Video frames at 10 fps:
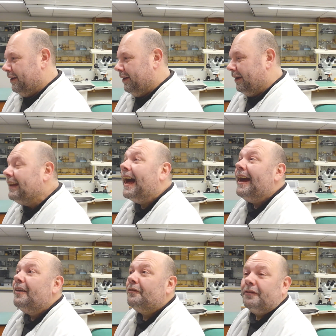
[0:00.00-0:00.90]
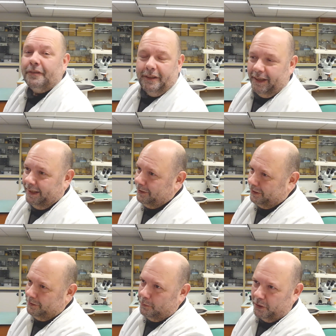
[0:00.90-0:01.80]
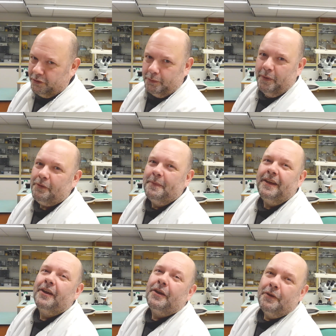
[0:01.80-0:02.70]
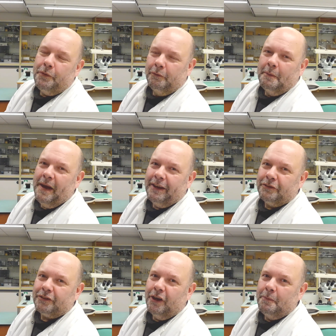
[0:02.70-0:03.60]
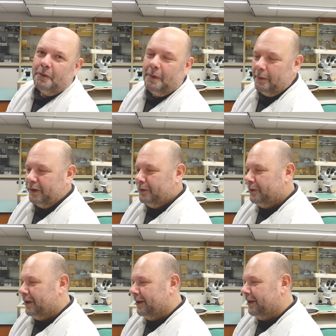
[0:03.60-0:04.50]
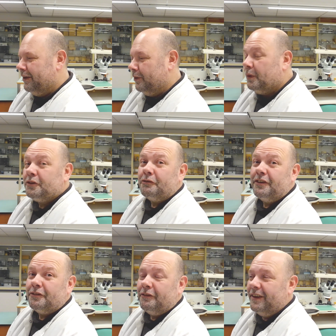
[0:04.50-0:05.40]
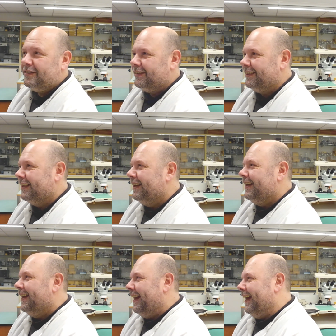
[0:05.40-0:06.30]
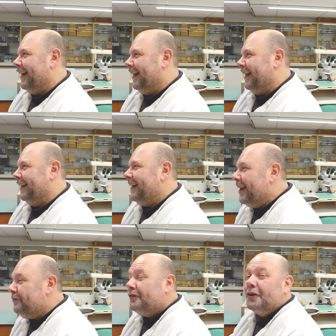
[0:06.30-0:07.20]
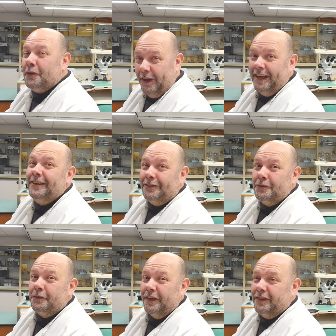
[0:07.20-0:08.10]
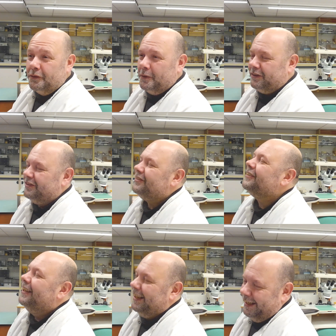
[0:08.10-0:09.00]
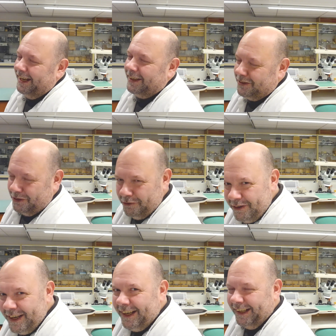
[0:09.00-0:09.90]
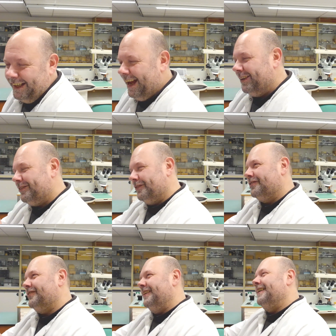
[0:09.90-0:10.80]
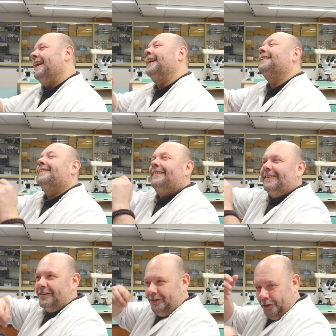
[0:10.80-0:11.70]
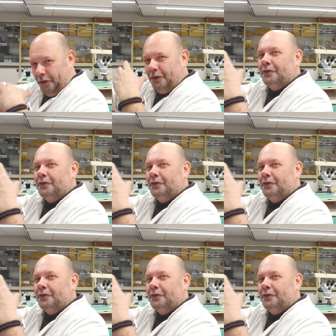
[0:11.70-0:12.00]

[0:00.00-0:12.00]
live and you can watch with me through my microscope while we do watch restoration. And if you're into vintage watches, it is really nice to see and I talk you